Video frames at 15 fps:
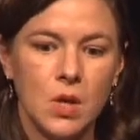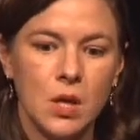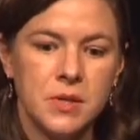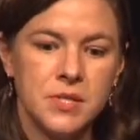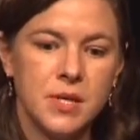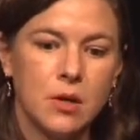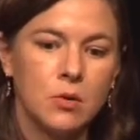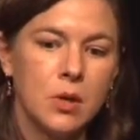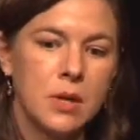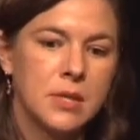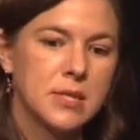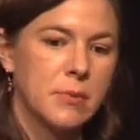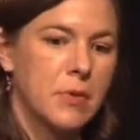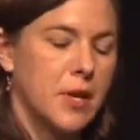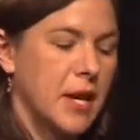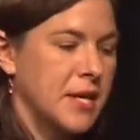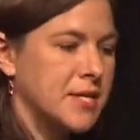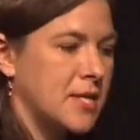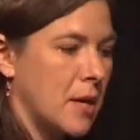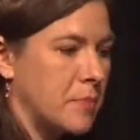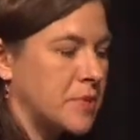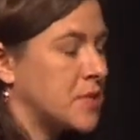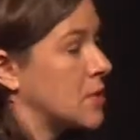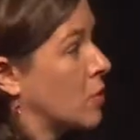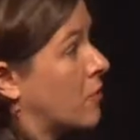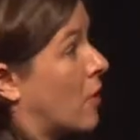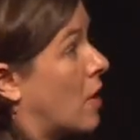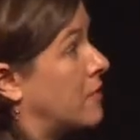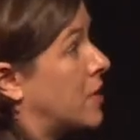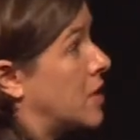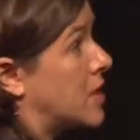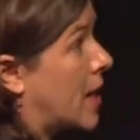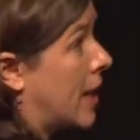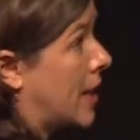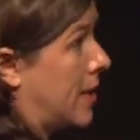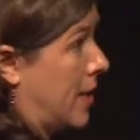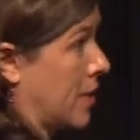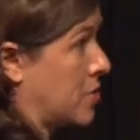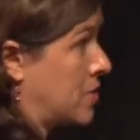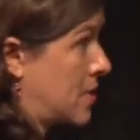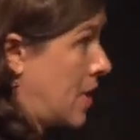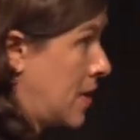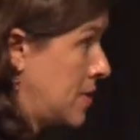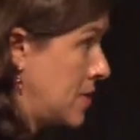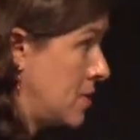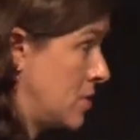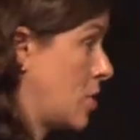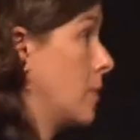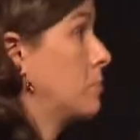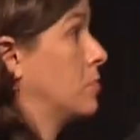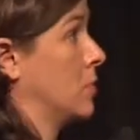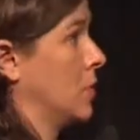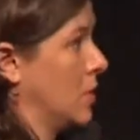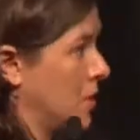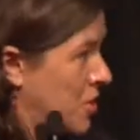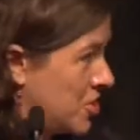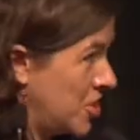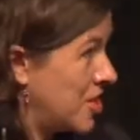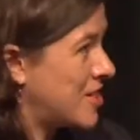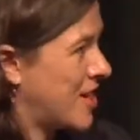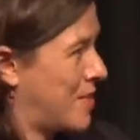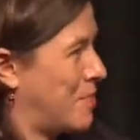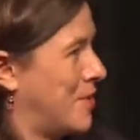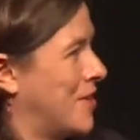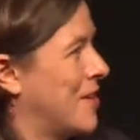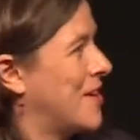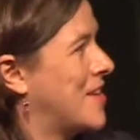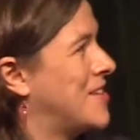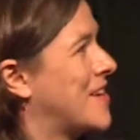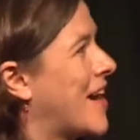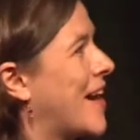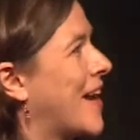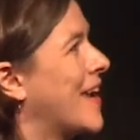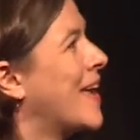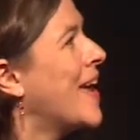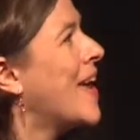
So some of the next steps, so far I've done diet and exercise, genotype and diet.